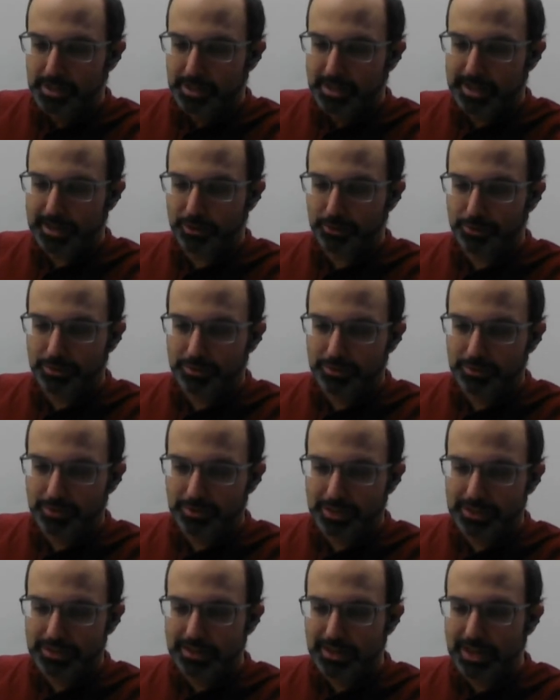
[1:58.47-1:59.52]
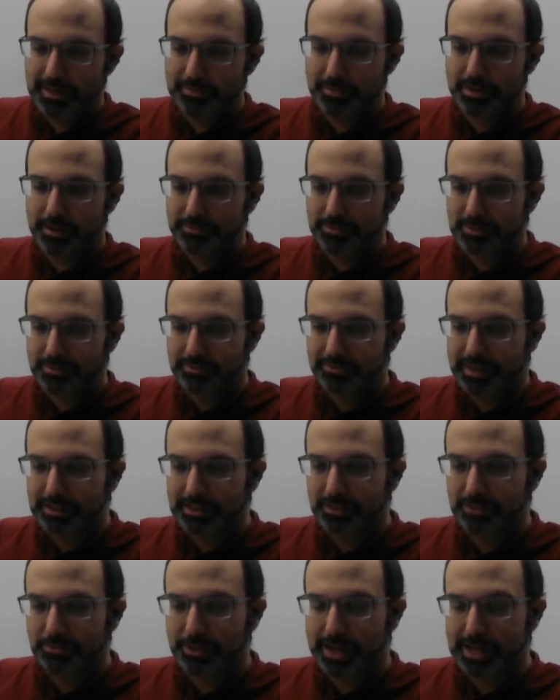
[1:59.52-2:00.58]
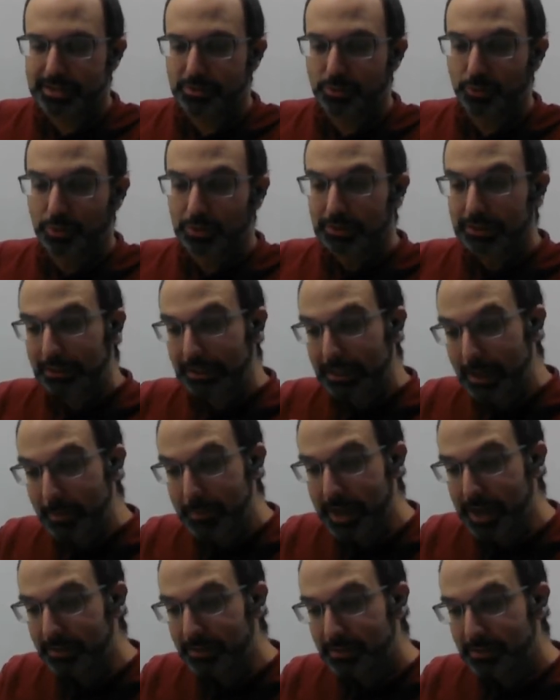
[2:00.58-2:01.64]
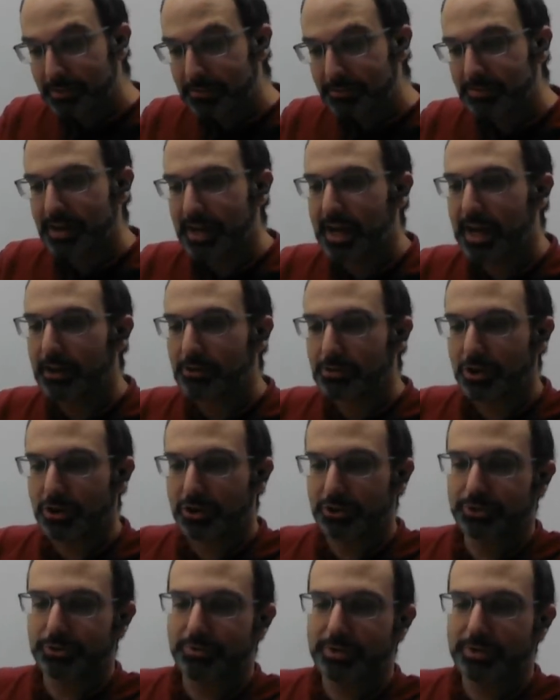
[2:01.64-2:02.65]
Now, this name comes from the fact that the reactant will limit for how long the